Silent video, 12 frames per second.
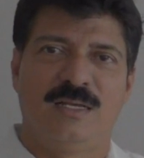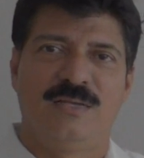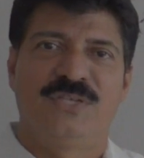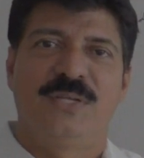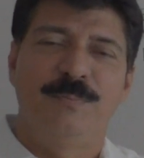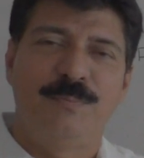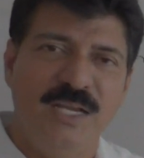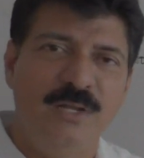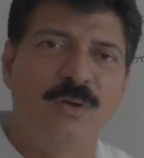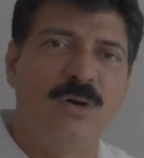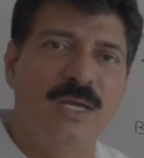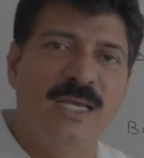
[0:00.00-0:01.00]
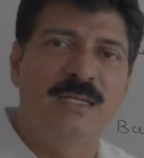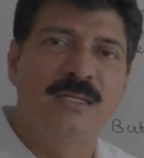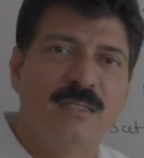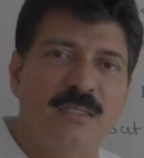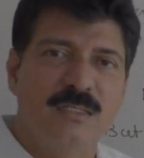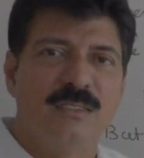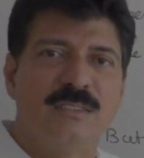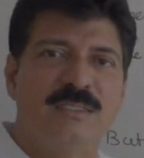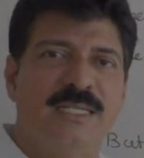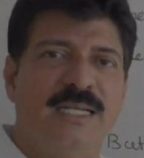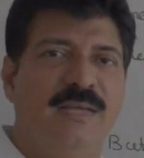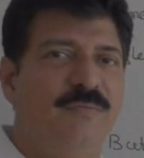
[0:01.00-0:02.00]
Simply knowing
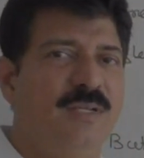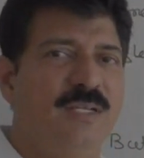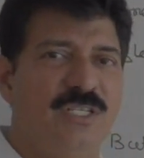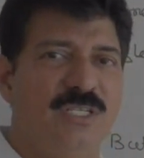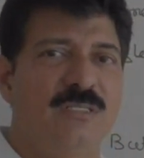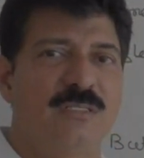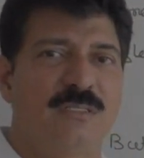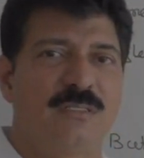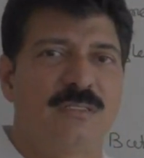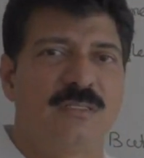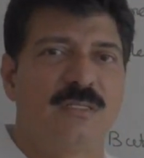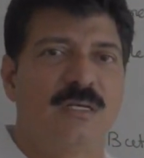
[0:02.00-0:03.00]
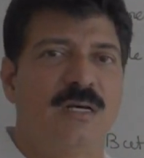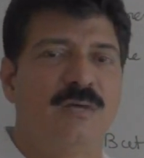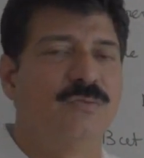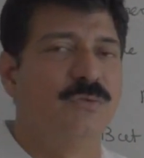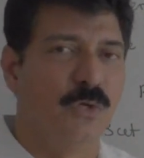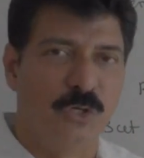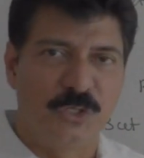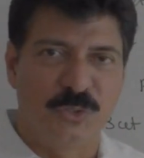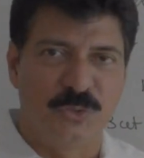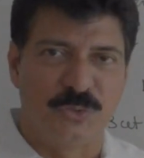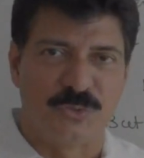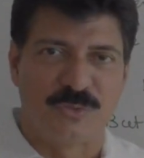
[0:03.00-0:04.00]
the definitions of no
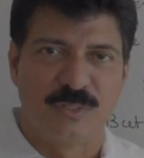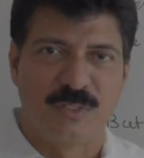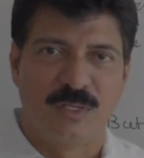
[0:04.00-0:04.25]
use.